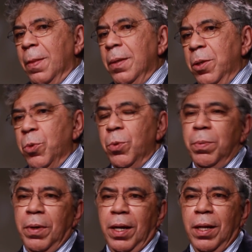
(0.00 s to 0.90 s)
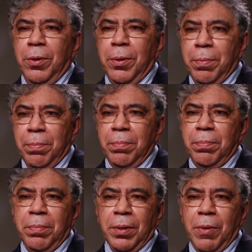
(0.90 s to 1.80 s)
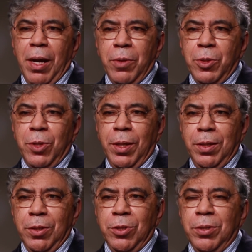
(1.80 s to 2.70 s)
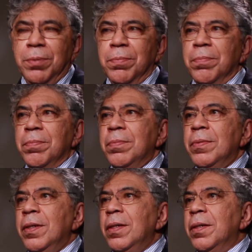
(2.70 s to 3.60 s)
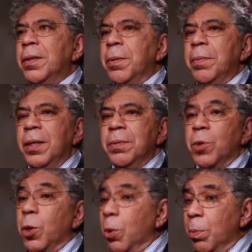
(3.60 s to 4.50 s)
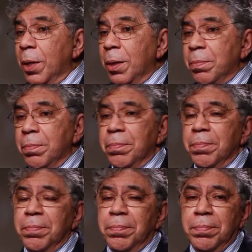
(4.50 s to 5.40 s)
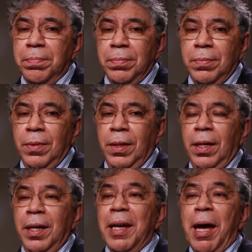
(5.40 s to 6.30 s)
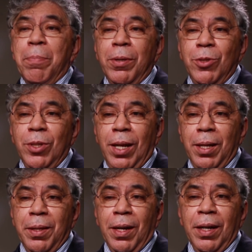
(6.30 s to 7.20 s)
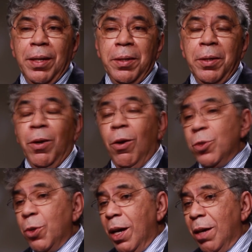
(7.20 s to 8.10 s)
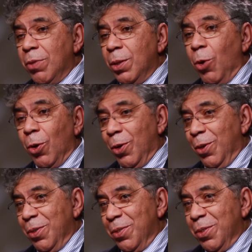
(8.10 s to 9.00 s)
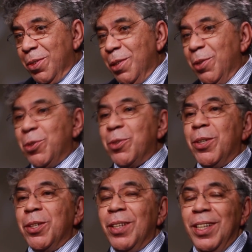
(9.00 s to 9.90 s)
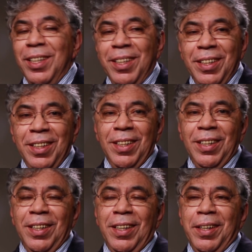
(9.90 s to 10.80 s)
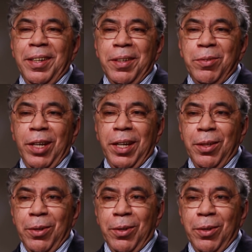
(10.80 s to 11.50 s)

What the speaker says: you had your graduate studies in Colombia. It happens that I also have a daughter who's currently taking